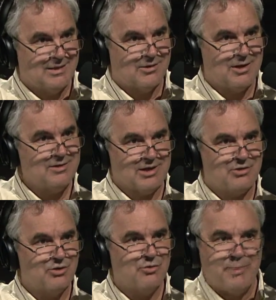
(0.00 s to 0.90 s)
All right, is that
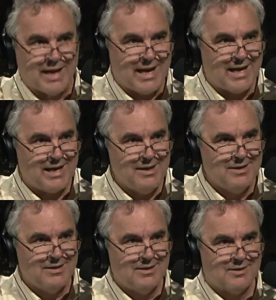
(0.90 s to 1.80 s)
good or bad?
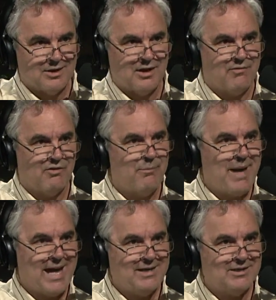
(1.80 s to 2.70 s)
The level of
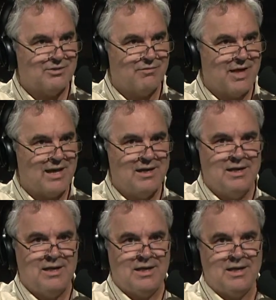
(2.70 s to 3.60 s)
badness of that.
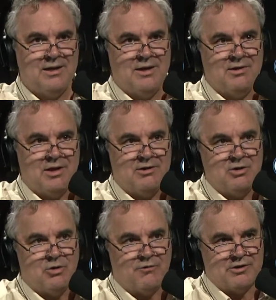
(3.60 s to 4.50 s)
And then you
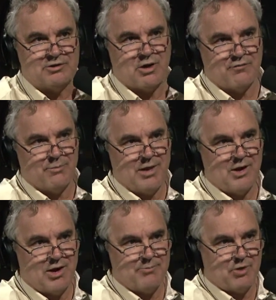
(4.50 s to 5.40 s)
go, you start from
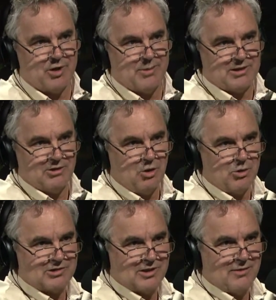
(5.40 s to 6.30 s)
there. I'm talking about the
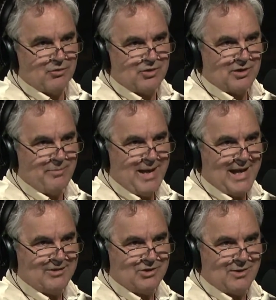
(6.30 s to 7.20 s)
lowest level you could
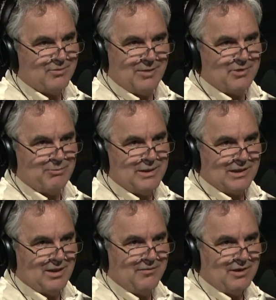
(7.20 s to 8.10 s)
imagine. I'm, I'm just being a
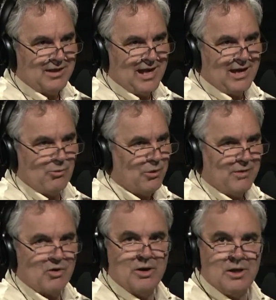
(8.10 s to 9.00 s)
loving dad or
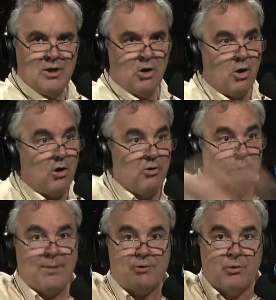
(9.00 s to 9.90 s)
whatever, all the
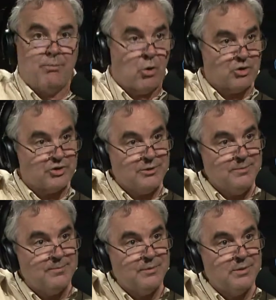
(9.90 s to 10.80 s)
way up to abortion,
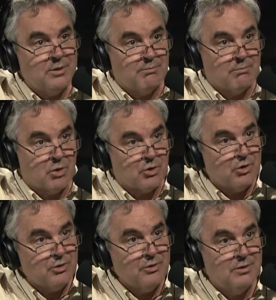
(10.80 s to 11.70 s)

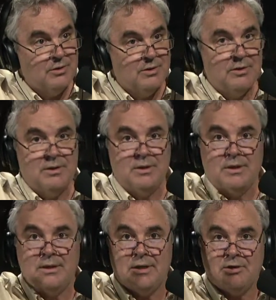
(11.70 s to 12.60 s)
murder,
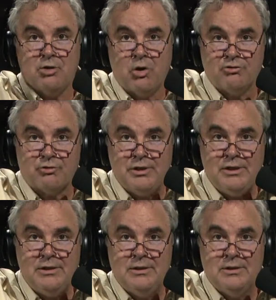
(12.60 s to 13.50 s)
uh, adultery,